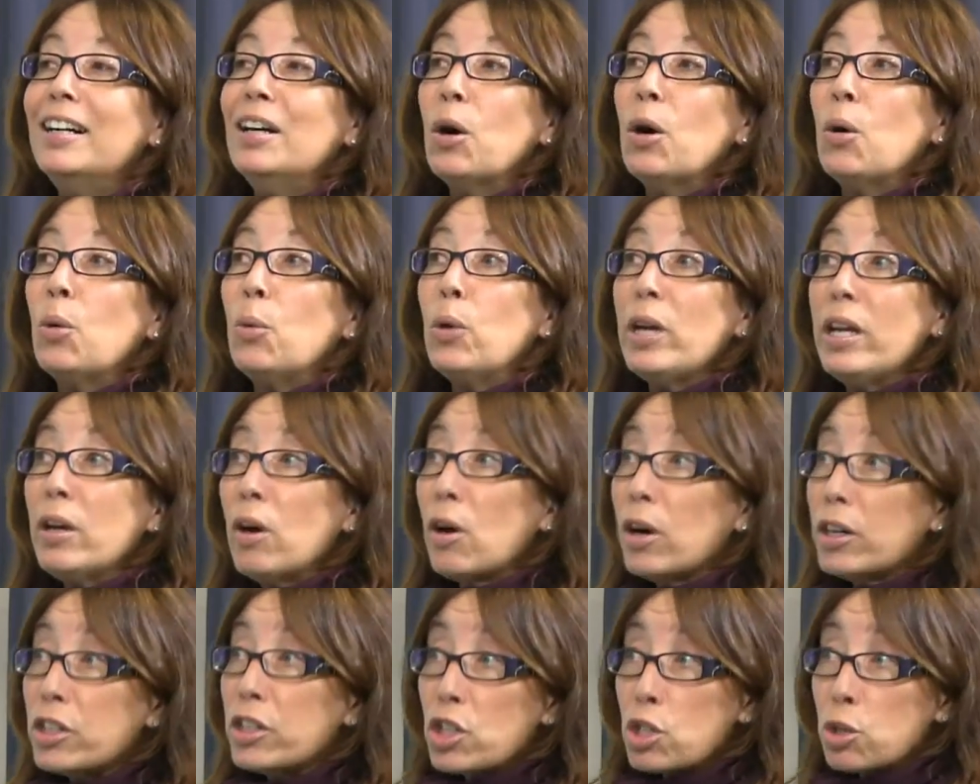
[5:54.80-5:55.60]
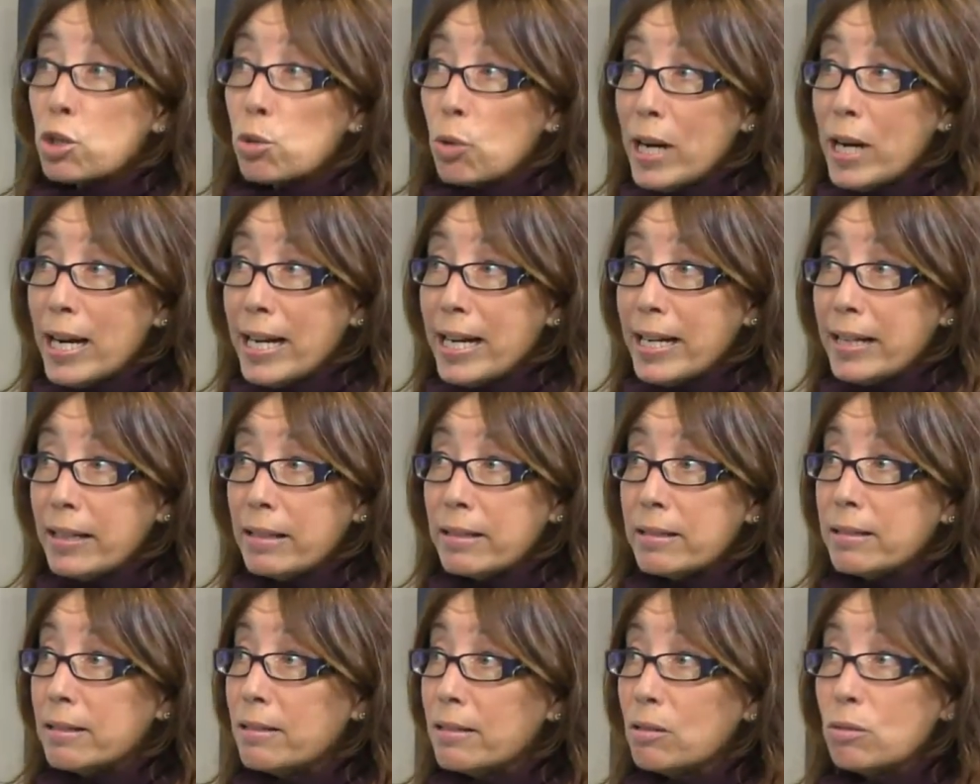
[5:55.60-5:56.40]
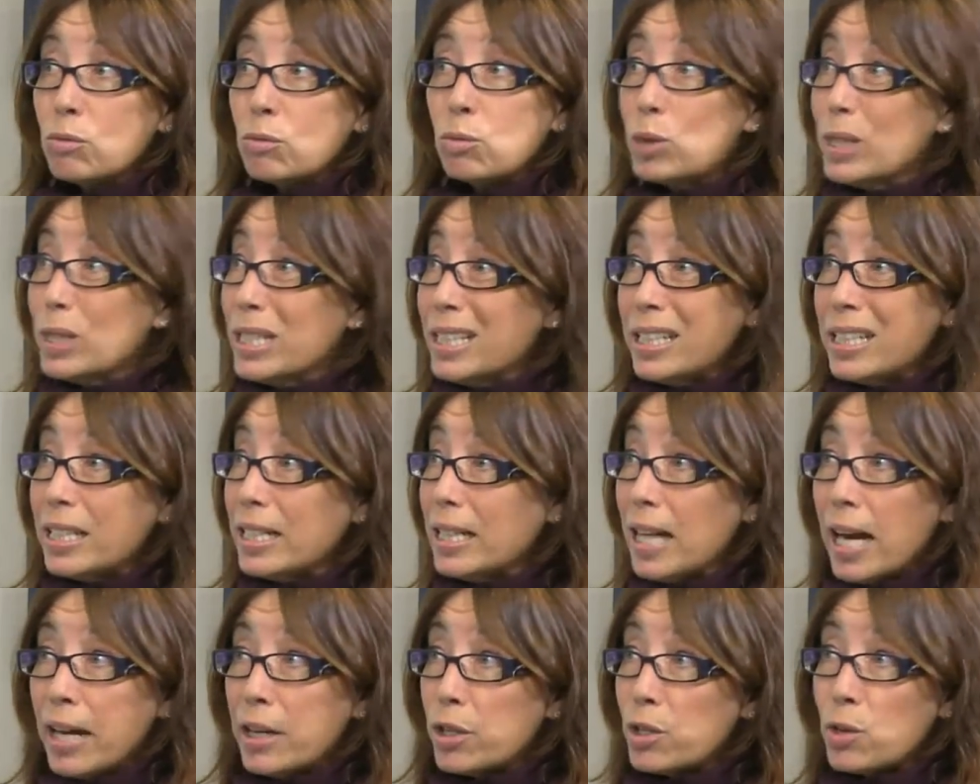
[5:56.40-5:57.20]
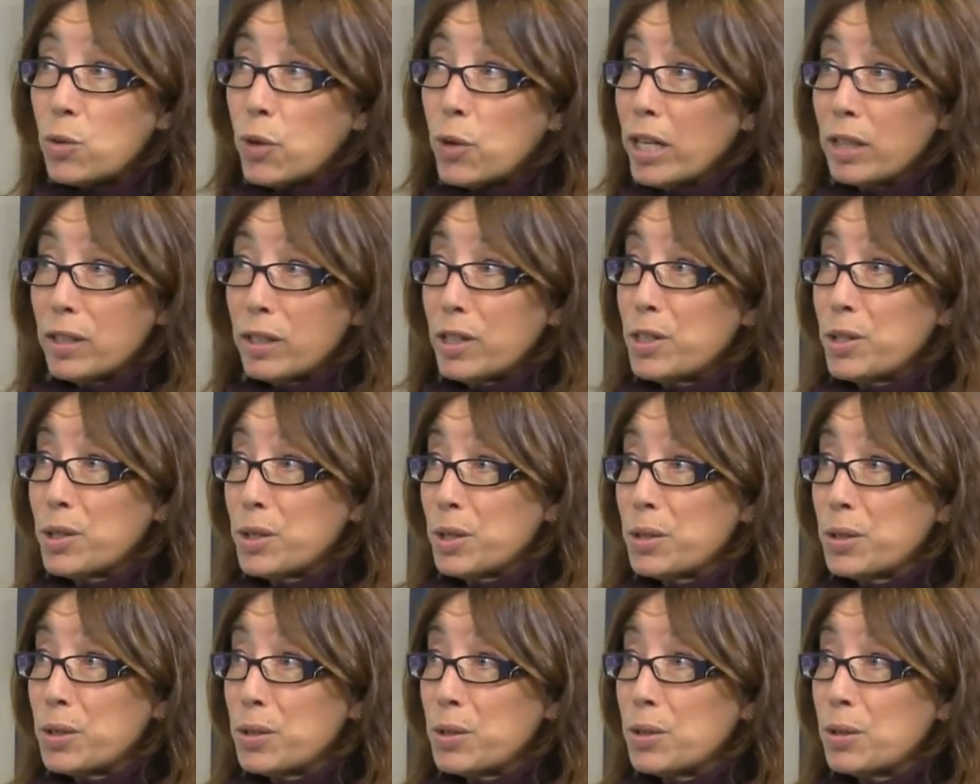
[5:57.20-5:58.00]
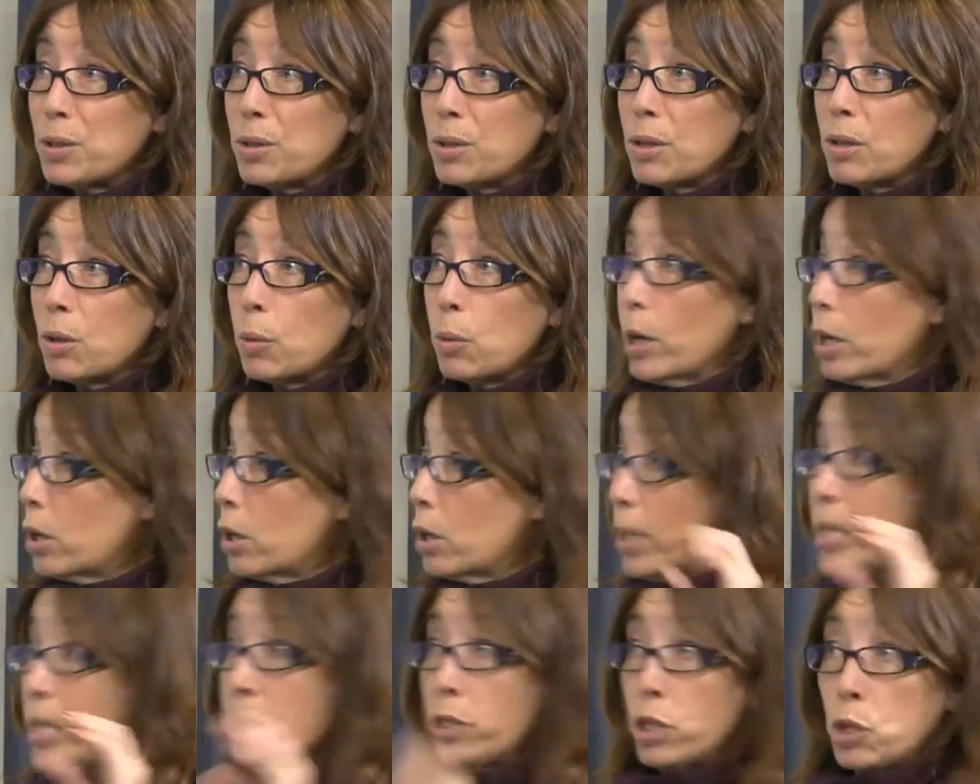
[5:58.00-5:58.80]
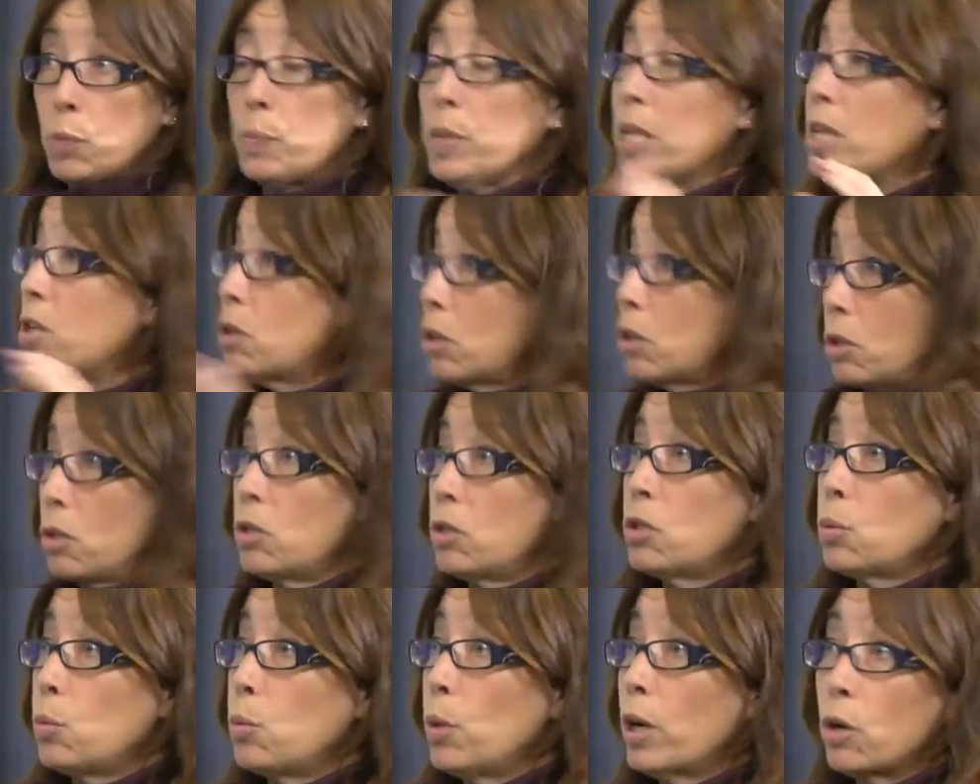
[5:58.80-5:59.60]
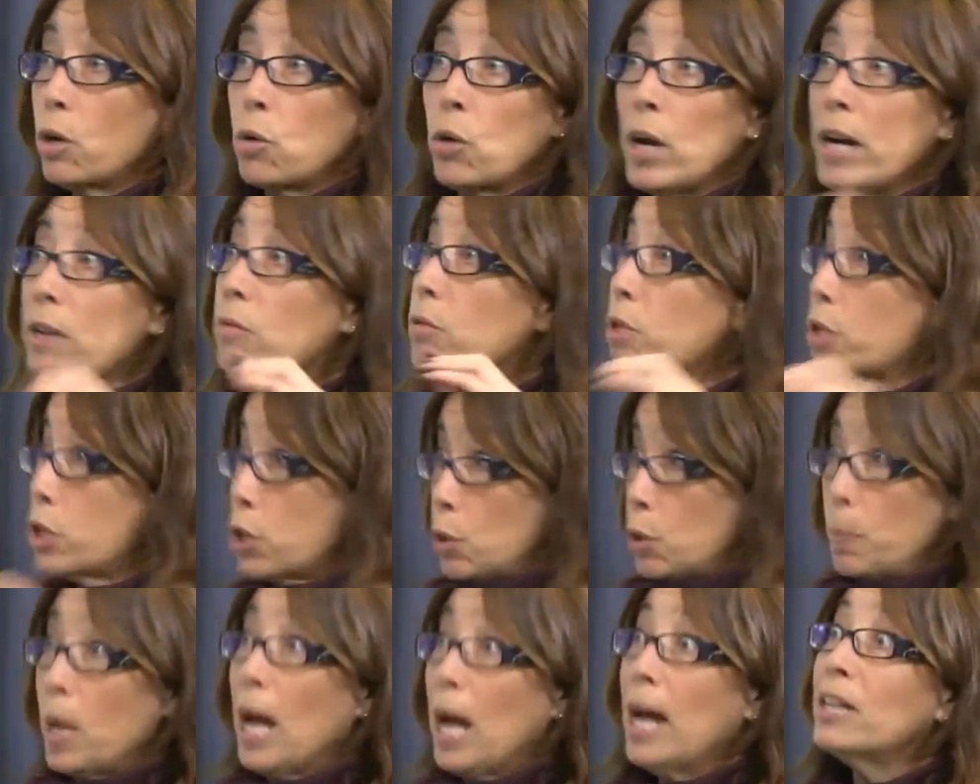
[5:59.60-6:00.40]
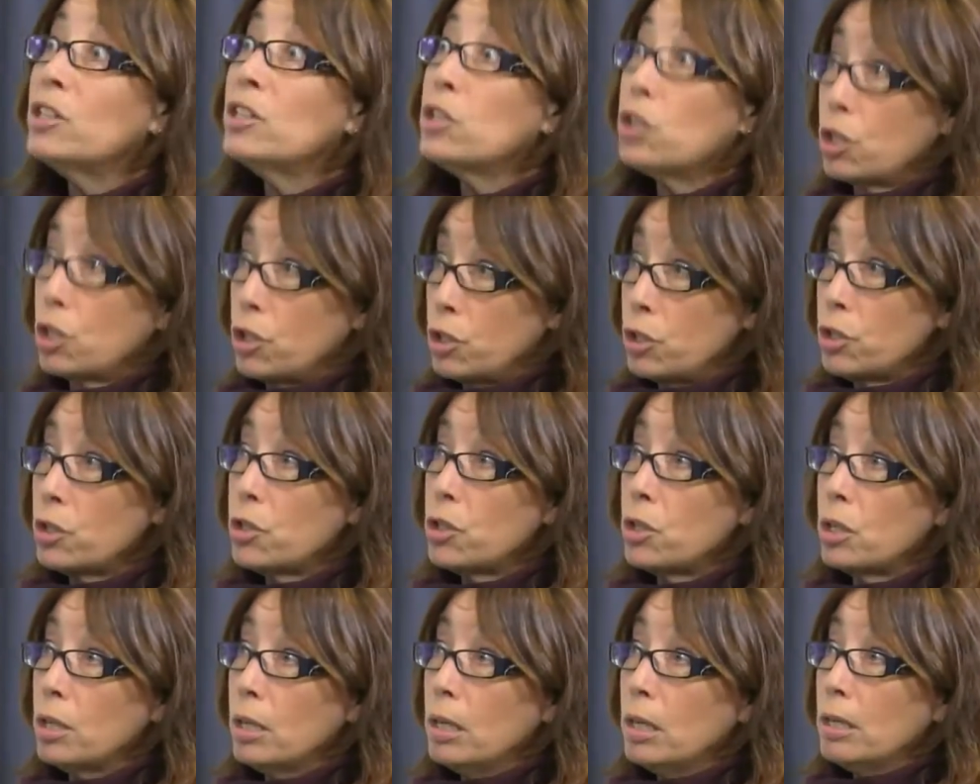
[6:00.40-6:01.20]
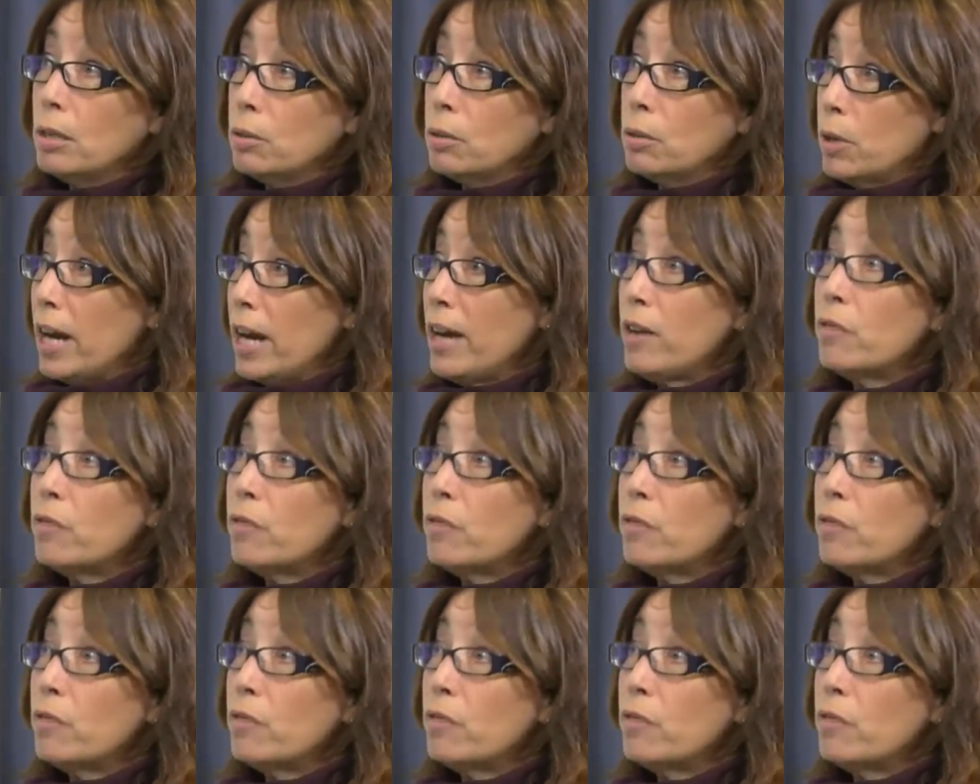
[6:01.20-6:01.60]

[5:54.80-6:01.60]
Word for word: We are trained really not as great listeners. We're great speakers, we're mm -hmm. great mm-hmm. responders, mm -hmm. right?